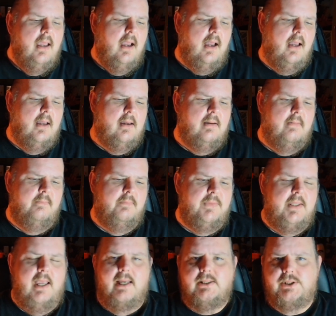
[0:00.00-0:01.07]
Um,
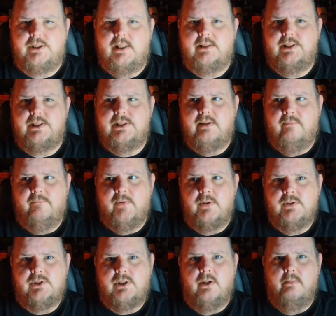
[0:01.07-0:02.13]
The Exorcist is the
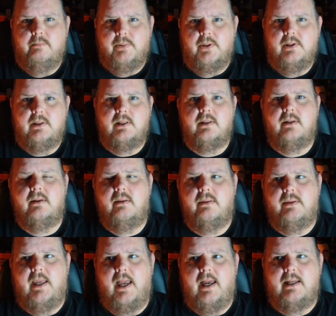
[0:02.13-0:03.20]
first book
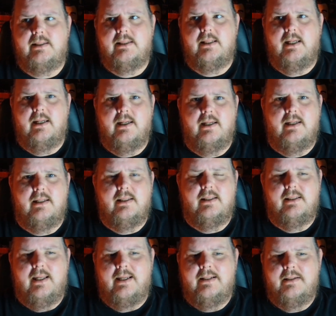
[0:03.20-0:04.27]
that uh,
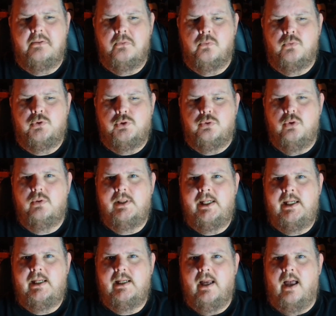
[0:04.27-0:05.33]
that.
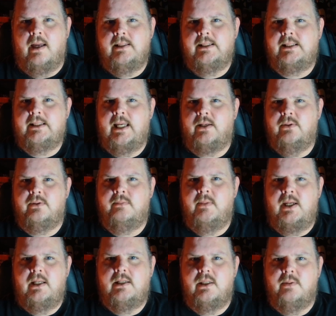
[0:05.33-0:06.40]
truly unsettled
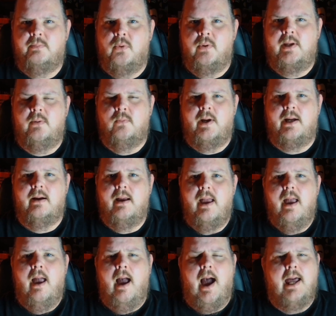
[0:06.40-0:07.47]
me to the point where
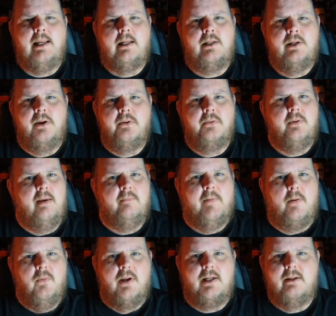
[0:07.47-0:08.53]
I didn't know if I
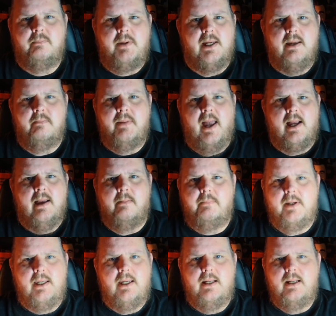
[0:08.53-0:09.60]
wanted to pick it back up
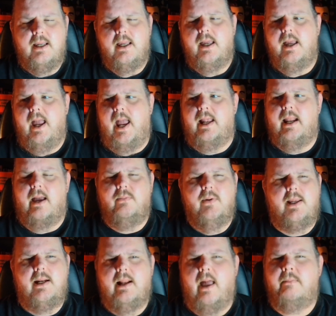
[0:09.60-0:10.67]
again. And I
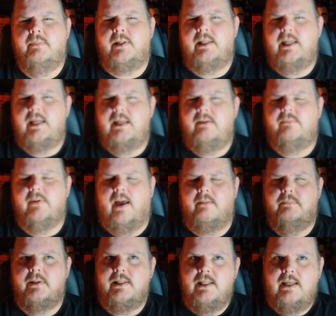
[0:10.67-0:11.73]
read it, I believe, I
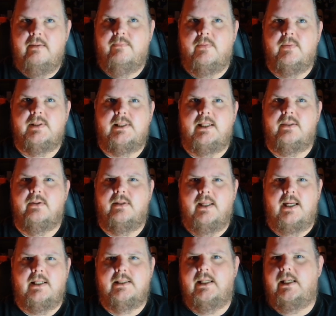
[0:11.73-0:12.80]
believe it was either
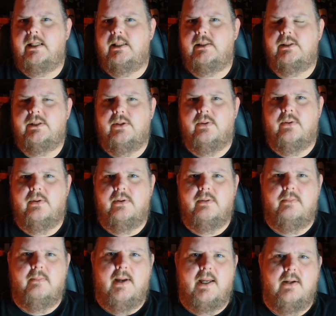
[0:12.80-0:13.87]
late teens or
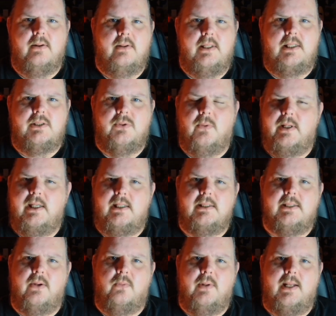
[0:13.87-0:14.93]
my early
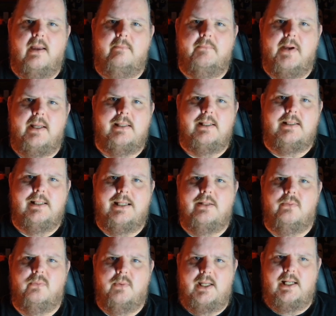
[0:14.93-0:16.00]
twenties when I finally
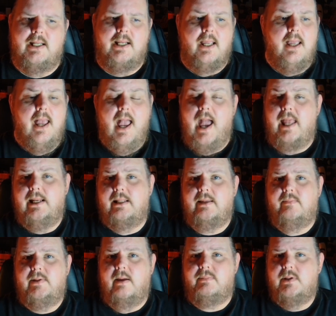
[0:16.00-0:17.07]
did read it, and it
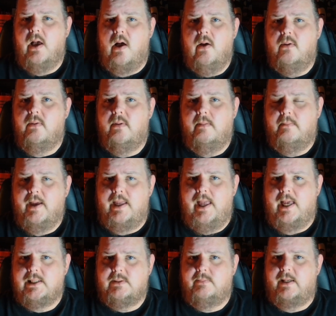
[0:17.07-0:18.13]
lived up to all my
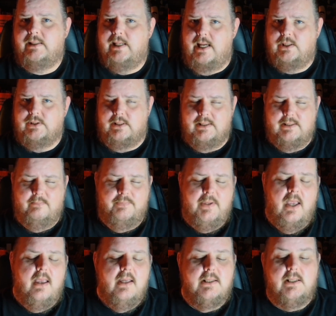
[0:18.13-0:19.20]
expectations.
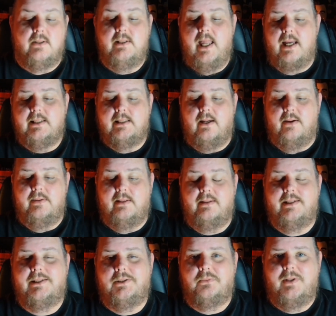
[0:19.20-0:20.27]
So next on the
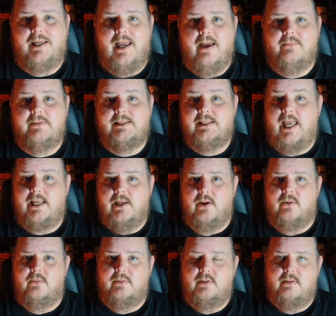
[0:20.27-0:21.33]
list we have
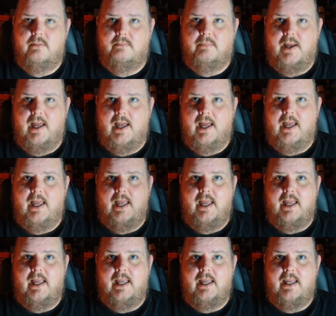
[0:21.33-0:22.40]
Psycho
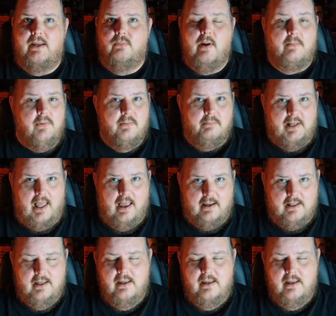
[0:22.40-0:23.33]
by Robert Bloch.